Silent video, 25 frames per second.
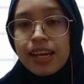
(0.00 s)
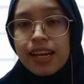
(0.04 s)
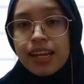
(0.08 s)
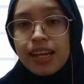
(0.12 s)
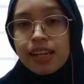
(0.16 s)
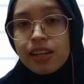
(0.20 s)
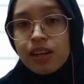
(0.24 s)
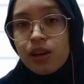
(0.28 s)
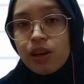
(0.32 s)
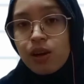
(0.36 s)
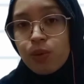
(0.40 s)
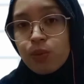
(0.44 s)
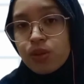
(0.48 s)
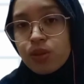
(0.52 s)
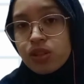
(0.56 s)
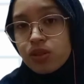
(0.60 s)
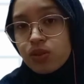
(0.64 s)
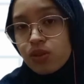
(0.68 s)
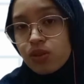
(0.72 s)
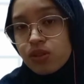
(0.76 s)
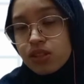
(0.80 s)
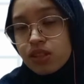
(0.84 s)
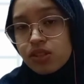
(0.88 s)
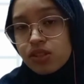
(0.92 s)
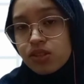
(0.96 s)
and at the
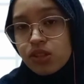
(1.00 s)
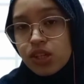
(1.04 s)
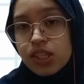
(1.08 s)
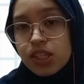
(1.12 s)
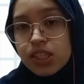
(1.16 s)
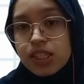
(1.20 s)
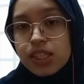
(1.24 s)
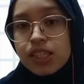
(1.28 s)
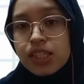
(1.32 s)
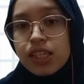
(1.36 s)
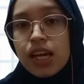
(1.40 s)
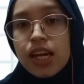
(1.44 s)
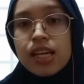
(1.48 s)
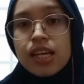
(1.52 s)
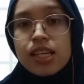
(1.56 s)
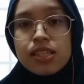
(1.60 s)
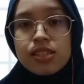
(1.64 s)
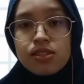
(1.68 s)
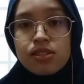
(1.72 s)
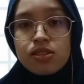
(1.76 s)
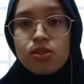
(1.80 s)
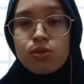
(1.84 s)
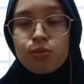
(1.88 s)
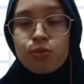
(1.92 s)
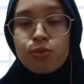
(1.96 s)
lowest concentration,
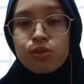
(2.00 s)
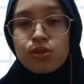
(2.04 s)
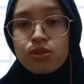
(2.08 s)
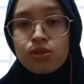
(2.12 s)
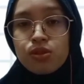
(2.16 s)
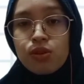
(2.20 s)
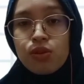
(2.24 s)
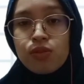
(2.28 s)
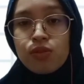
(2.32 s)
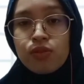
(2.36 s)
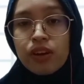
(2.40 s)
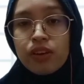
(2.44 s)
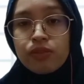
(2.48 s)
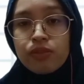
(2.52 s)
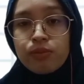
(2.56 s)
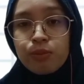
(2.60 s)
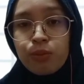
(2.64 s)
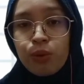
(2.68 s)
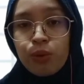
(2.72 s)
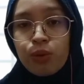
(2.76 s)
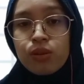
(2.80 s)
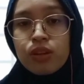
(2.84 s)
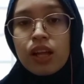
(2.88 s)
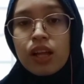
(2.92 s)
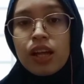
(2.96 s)

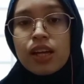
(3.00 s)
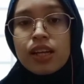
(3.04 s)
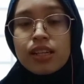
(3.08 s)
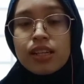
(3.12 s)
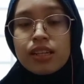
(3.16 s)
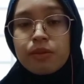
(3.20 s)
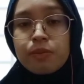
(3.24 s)
0.05 mole,